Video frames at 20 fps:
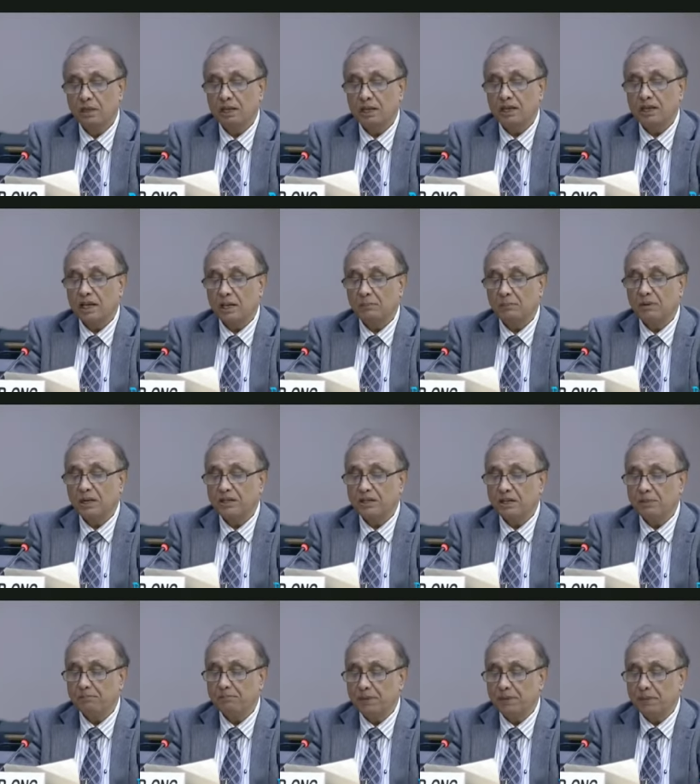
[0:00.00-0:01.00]
In
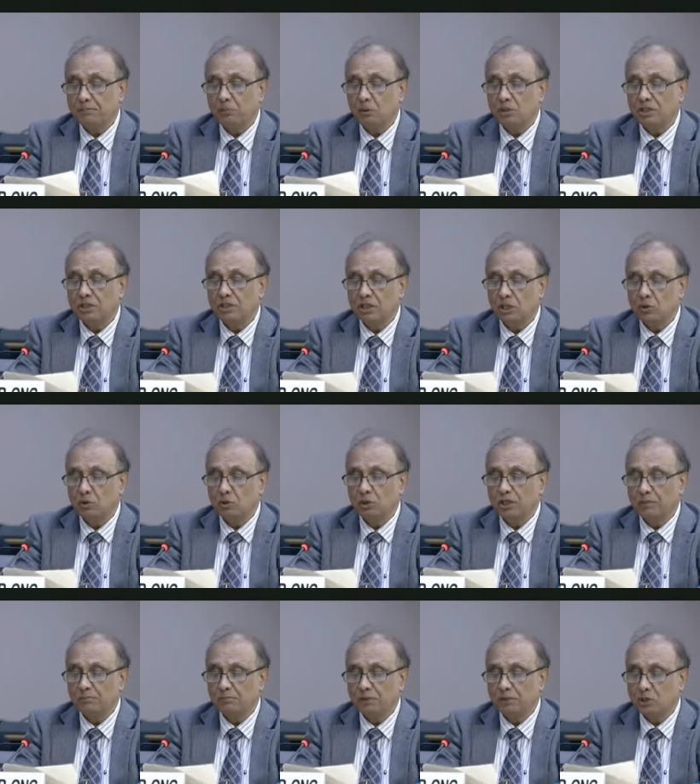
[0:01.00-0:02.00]
abducting people, the
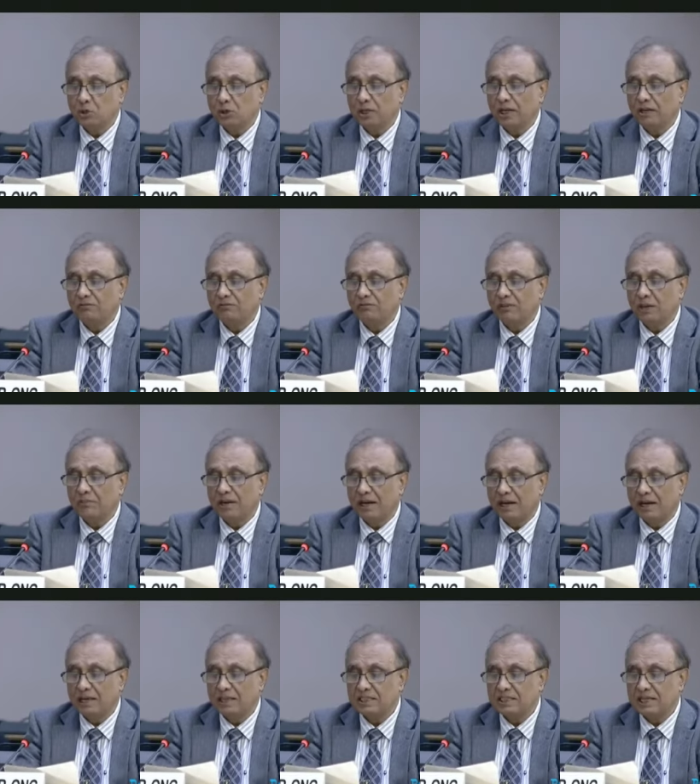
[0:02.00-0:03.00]
security personnel from
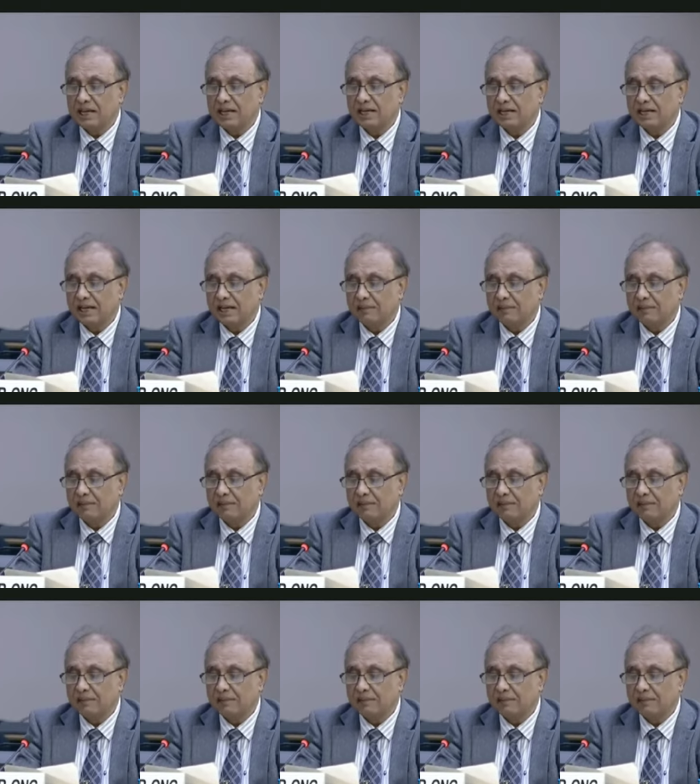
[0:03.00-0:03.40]
ISI,